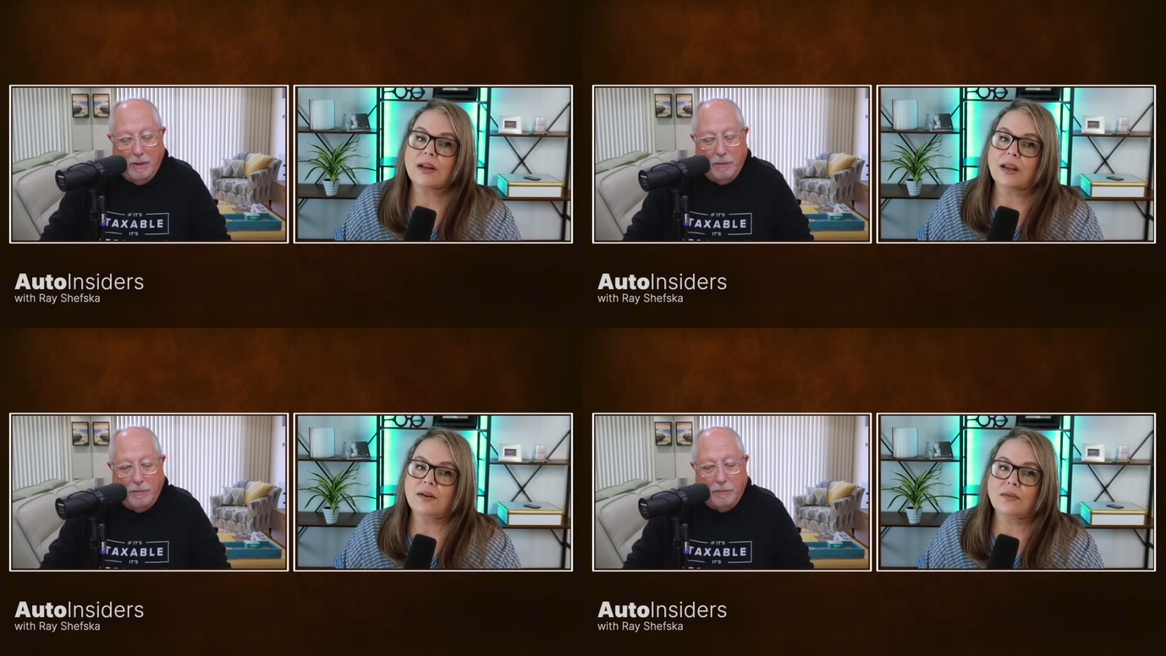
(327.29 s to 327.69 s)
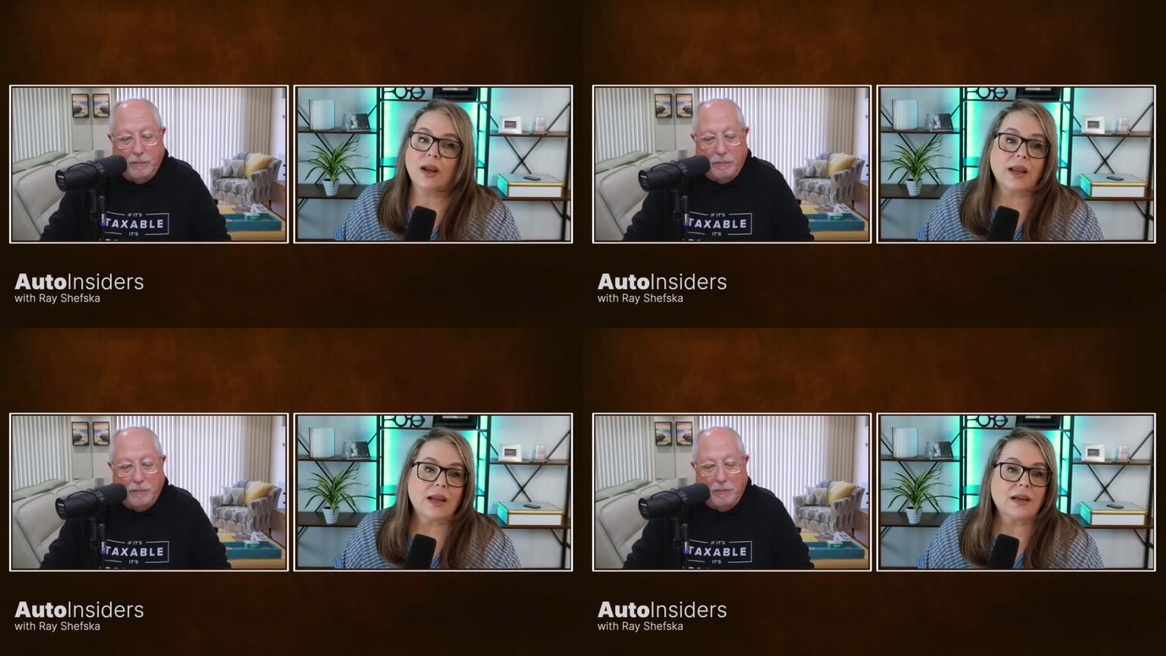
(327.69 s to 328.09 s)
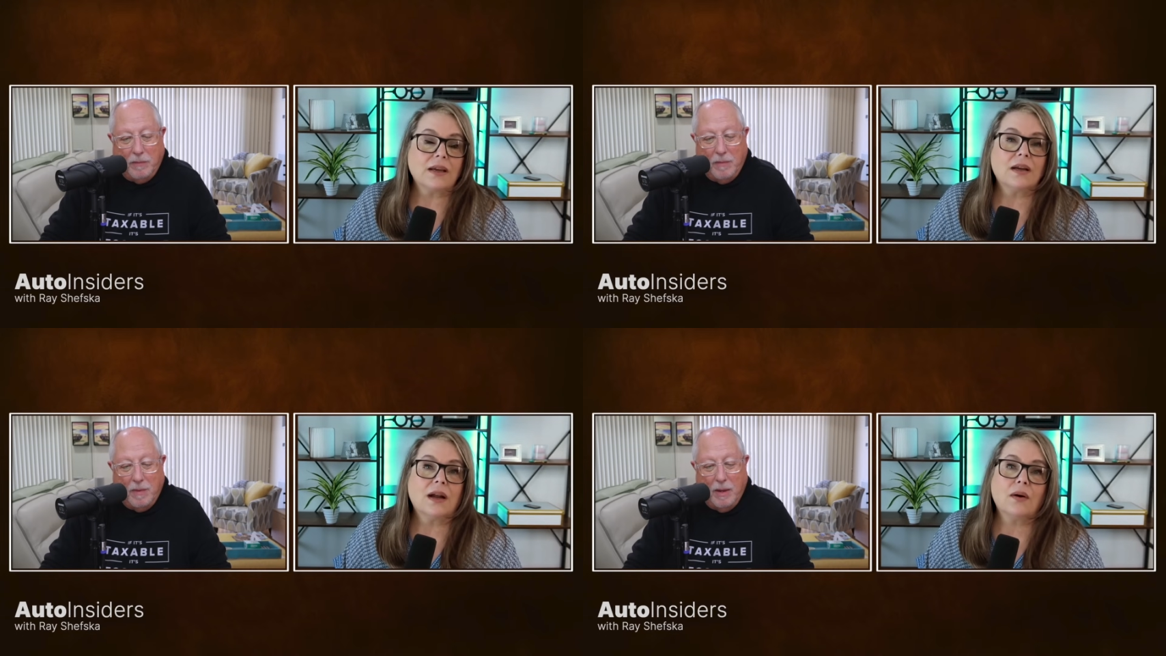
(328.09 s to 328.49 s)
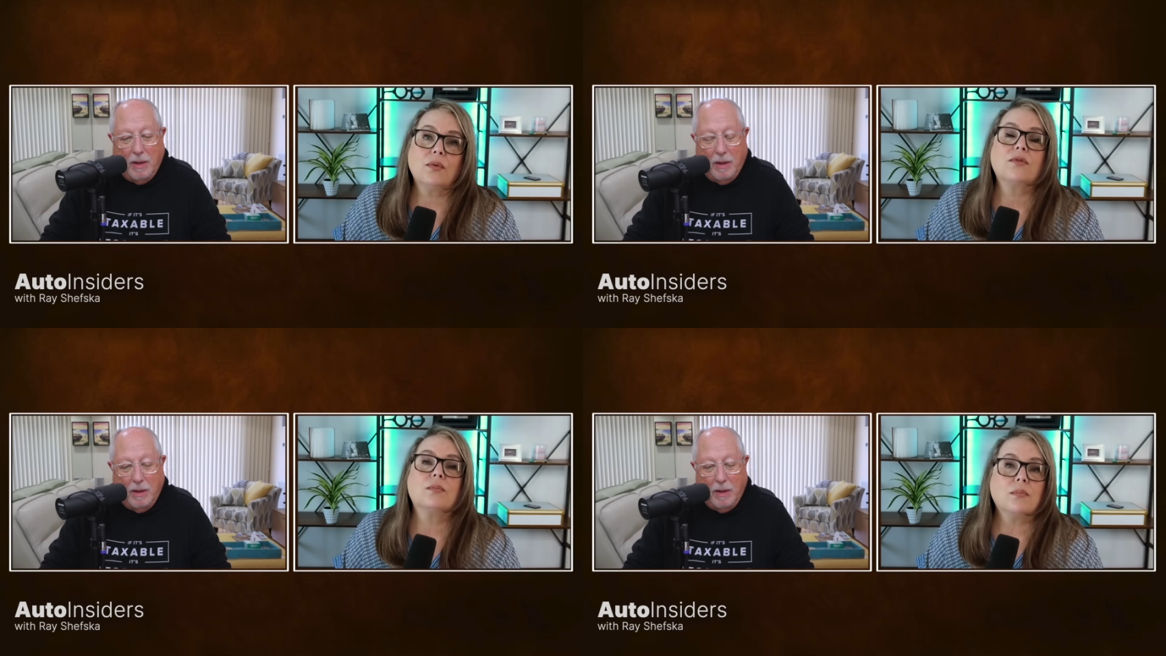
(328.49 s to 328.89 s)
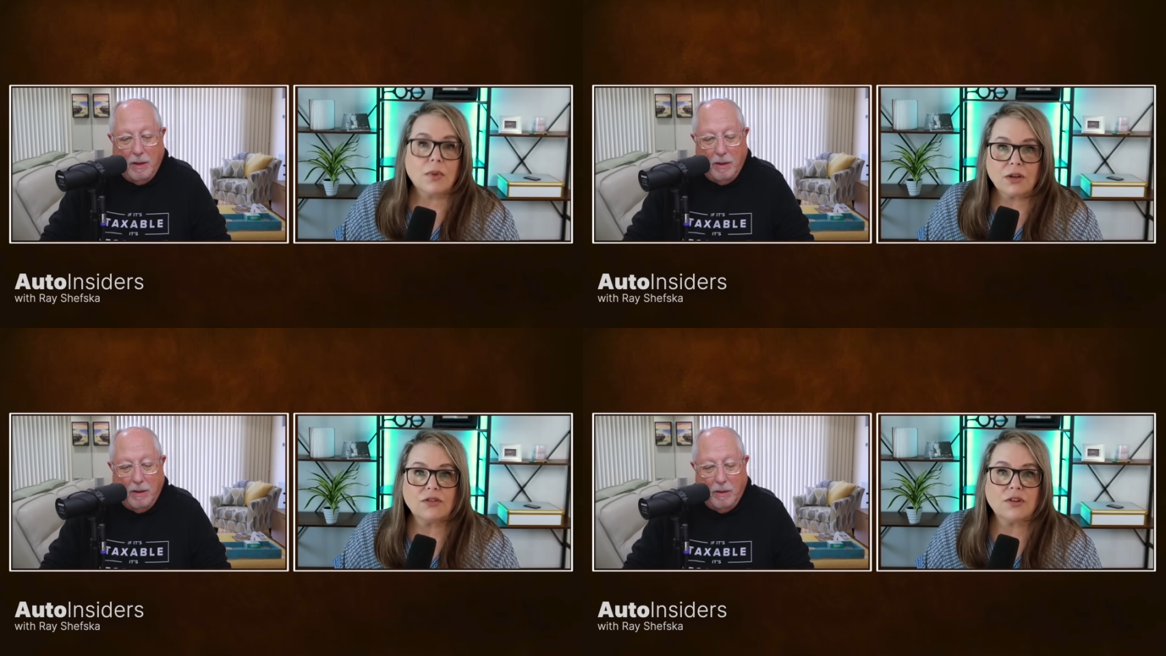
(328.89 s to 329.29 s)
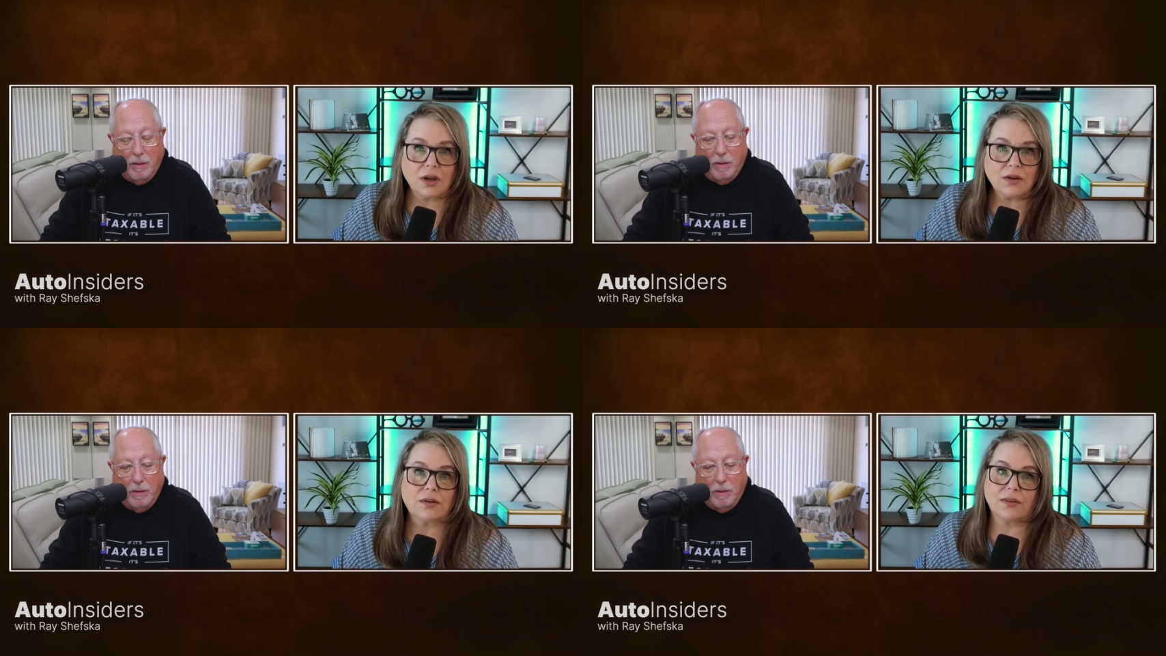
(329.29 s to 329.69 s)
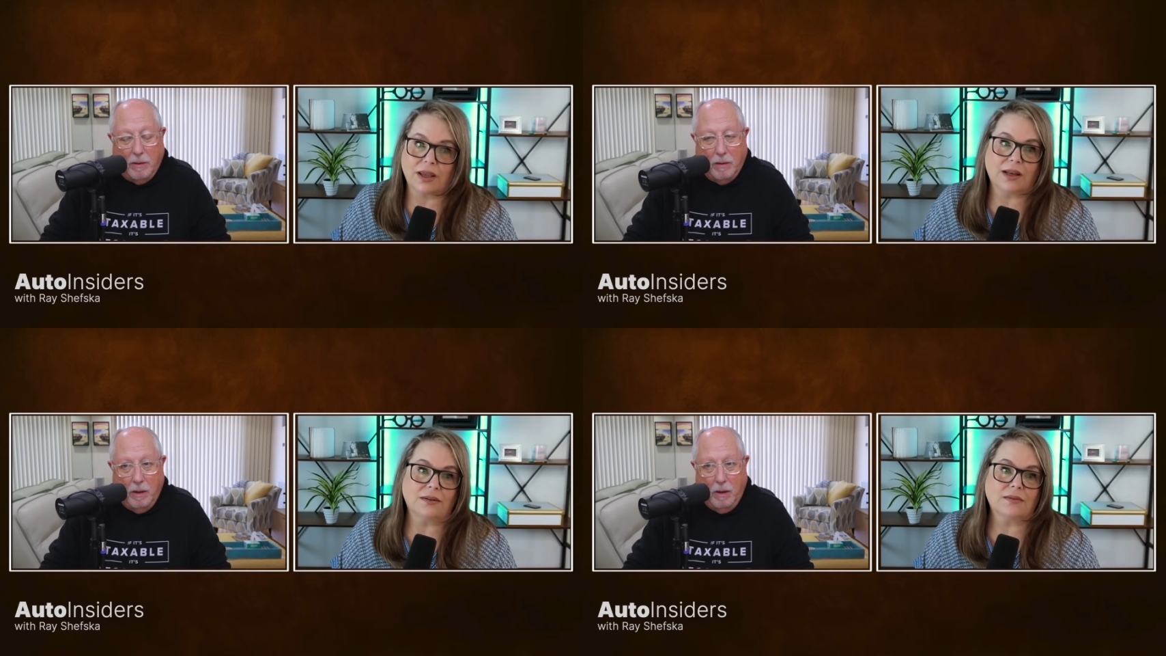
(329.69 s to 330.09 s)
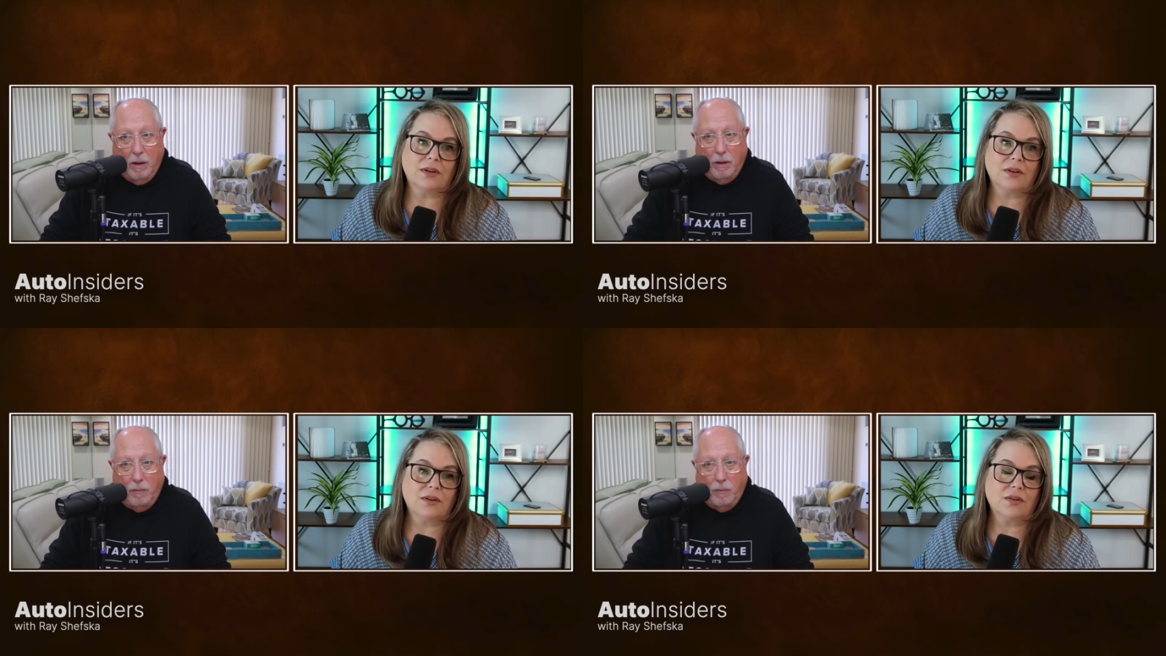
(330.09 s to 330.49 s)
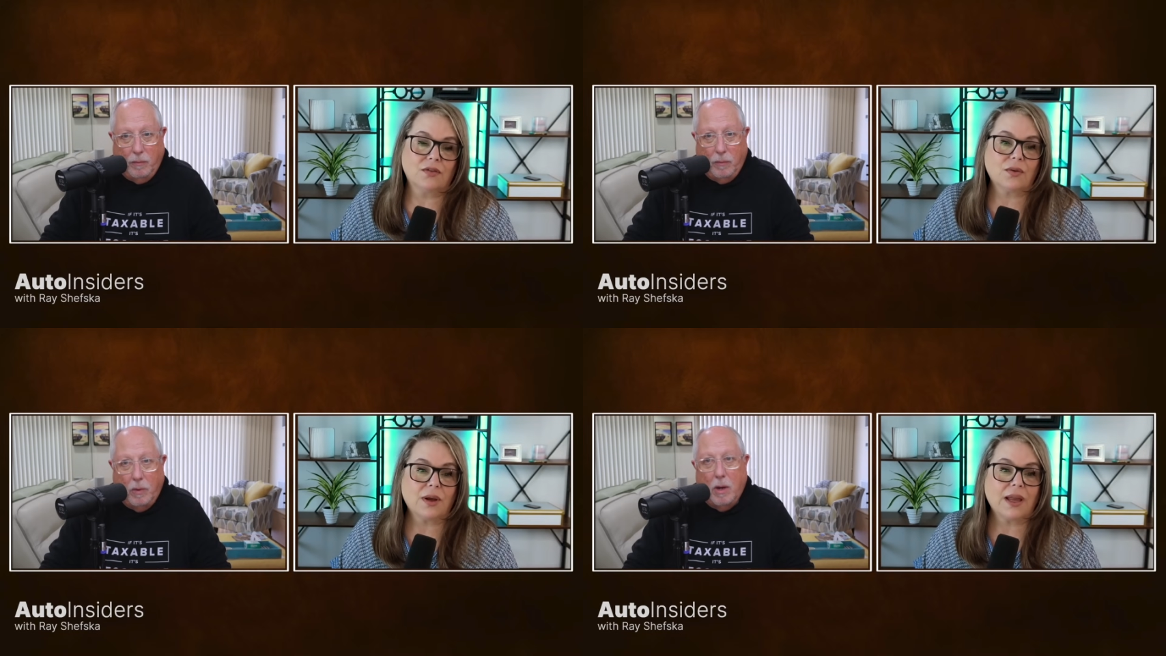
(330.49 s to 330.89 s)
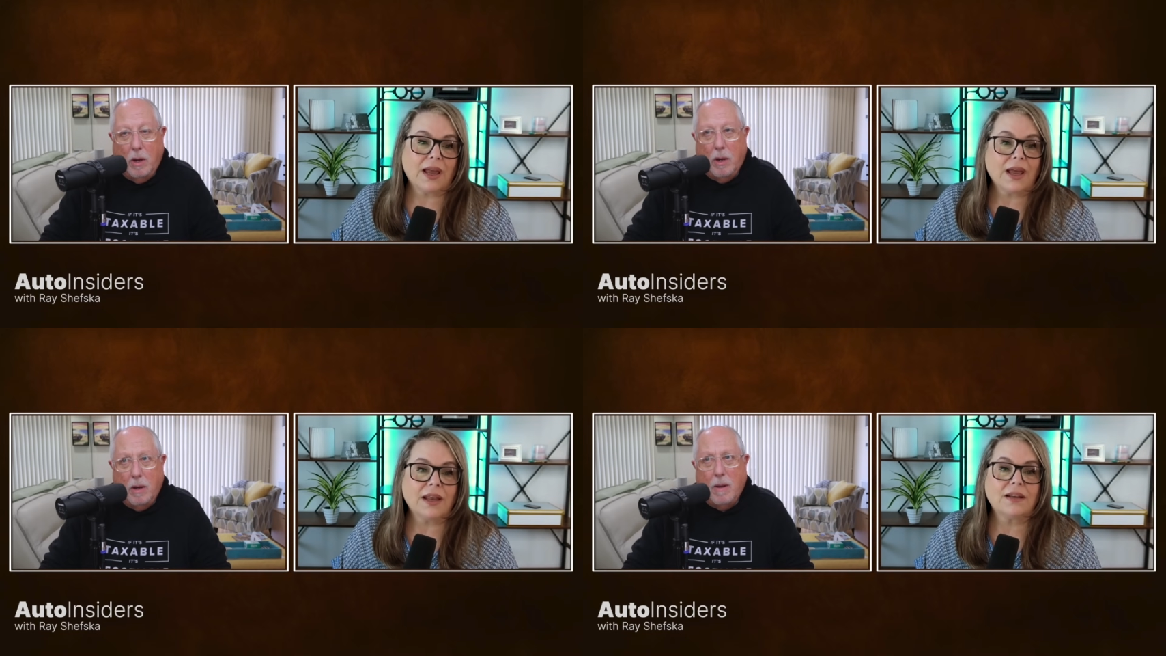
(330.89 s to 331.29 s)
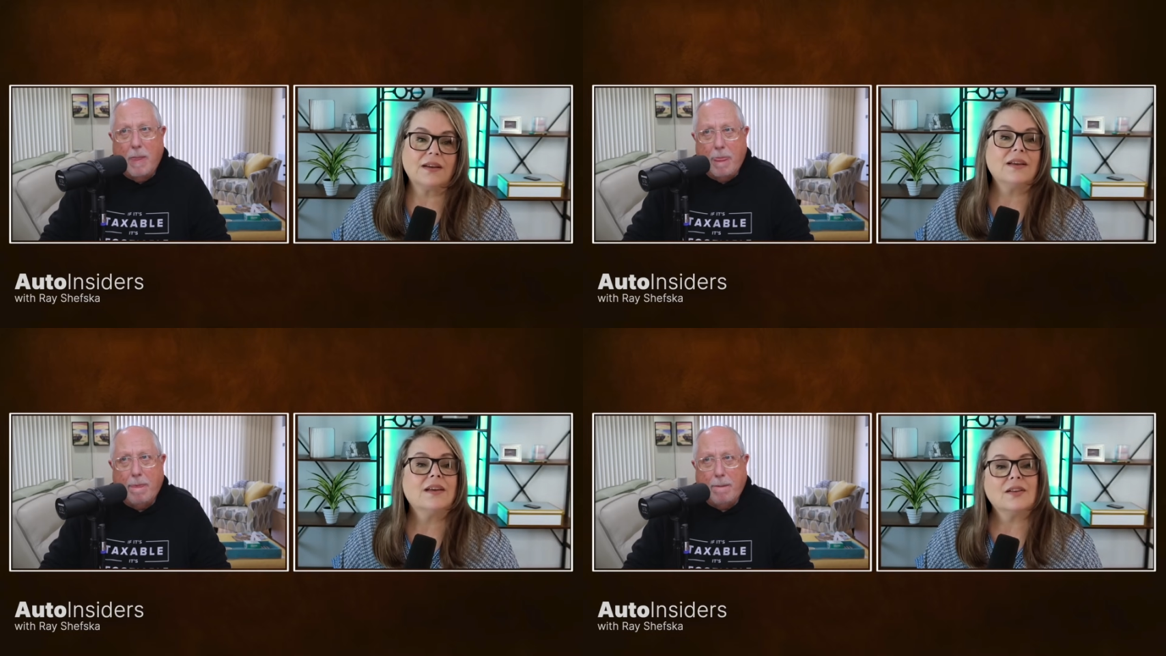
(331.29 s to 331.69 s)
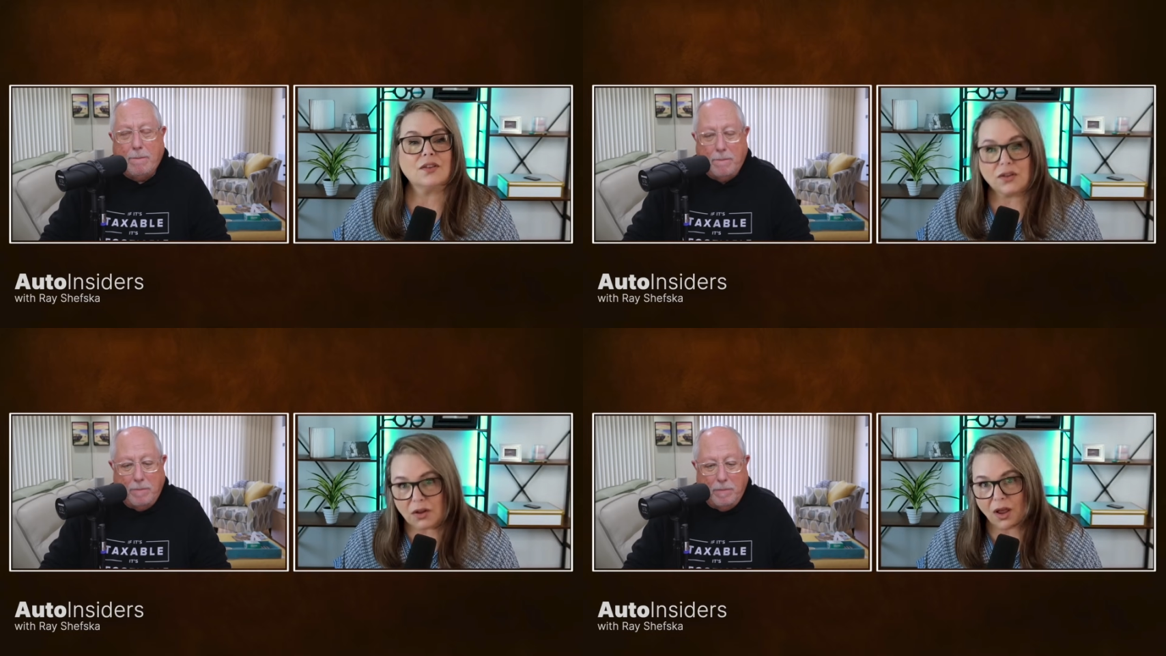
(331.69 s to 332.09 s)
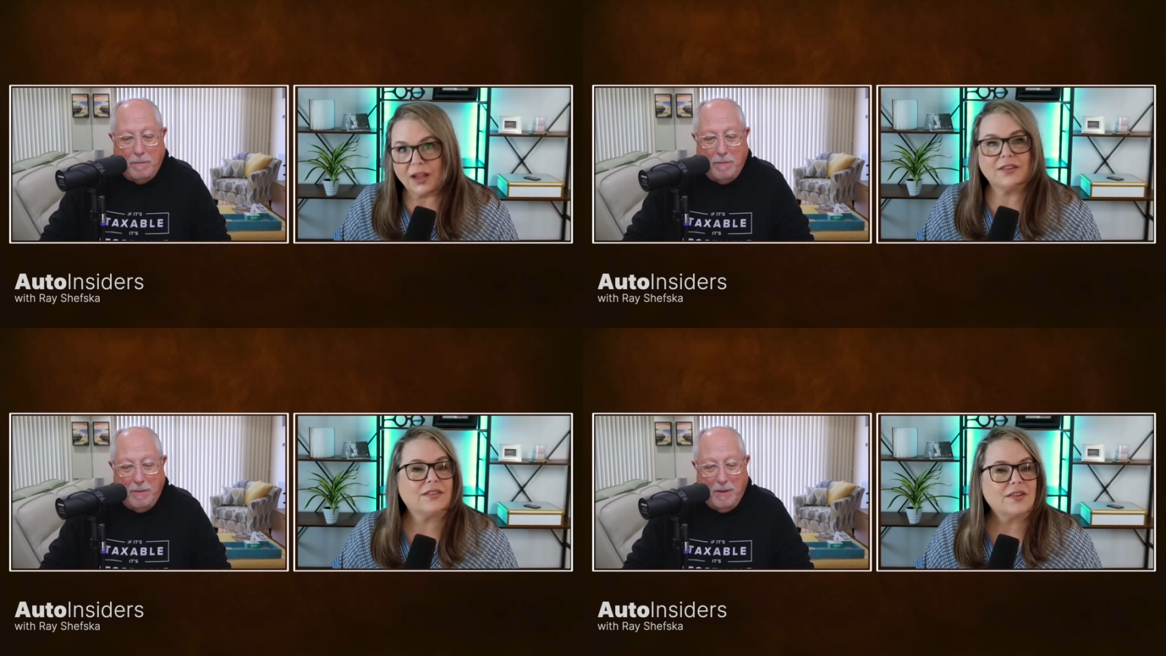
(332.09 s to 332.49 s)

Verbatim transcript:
Speaker 1: And Ray, I was much younger then, um, so I had lots and